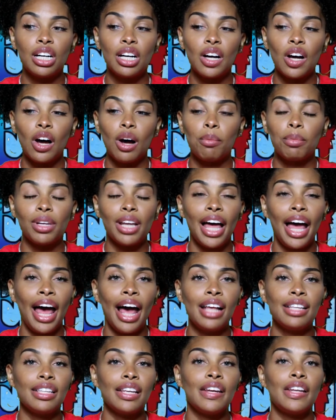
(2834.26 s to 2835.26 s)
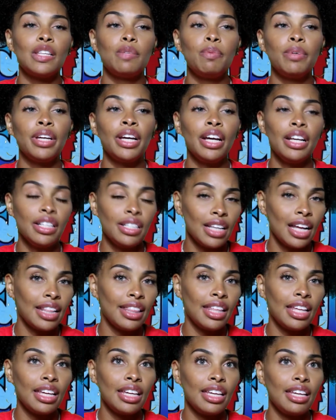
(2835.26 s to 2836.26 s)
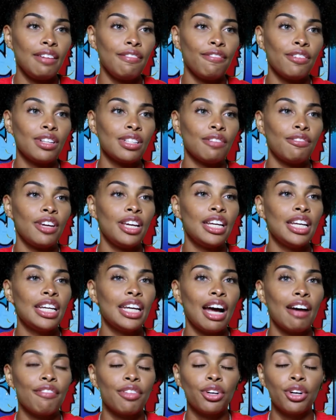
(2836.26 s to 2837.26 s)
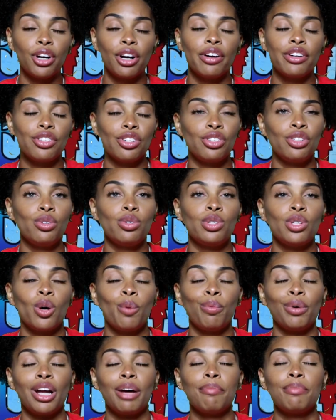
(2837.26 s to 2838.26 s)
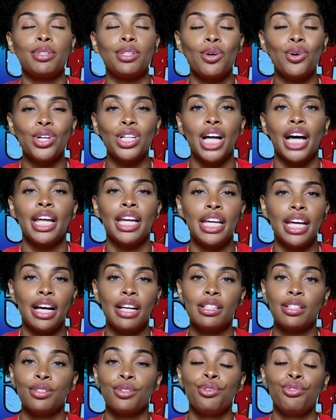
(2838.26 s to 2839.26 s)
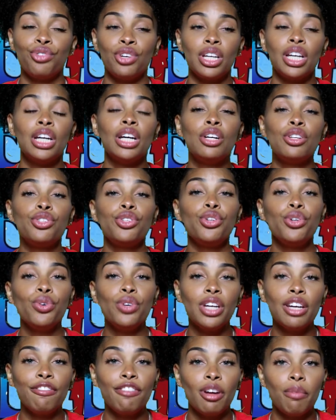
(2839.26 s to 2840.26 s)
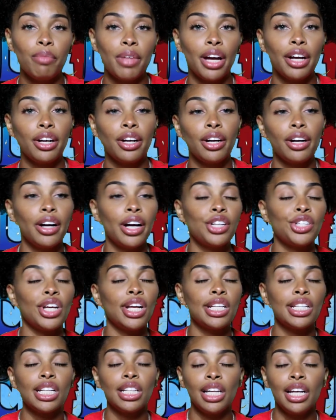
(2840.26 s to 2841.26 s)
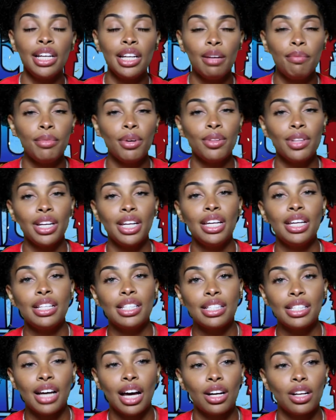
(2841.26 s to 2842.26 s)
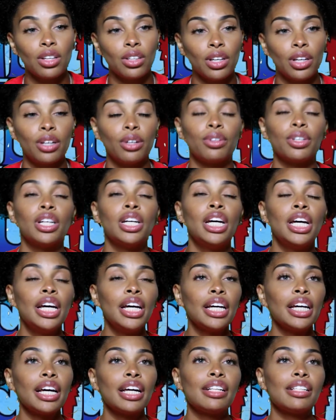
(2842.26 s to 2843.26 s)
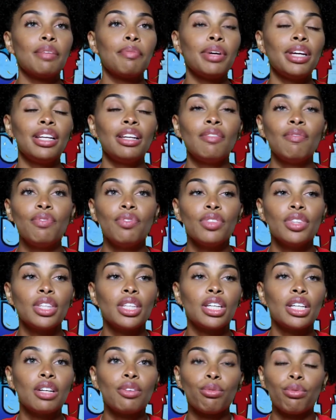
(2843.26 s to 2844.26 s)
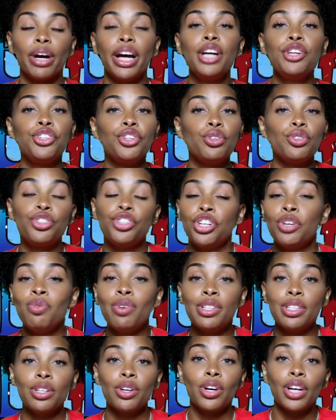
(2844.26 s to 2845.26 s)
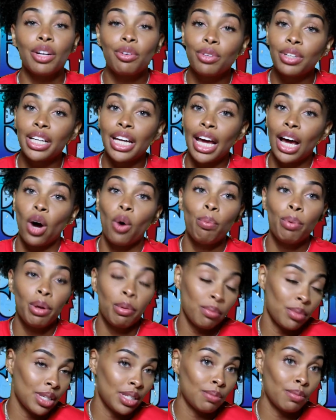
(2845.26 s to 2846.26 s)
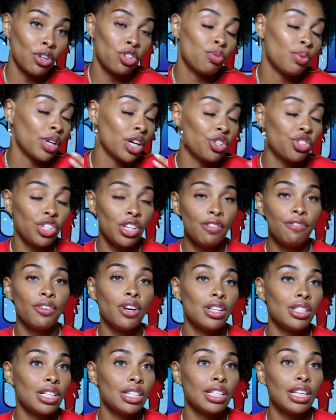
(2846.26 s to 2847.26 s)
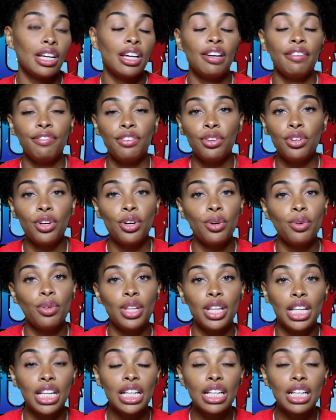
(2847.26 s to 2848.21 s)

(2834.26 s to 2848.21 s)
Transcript: last, and it's because I think he feels if he didn't have the courage to do so. But I'm so glad he has Luffy to give him that courage and to let him know that he is not alone. Because I mean, Reiju, she wasn't going to really help him as much because she feels as if, you know,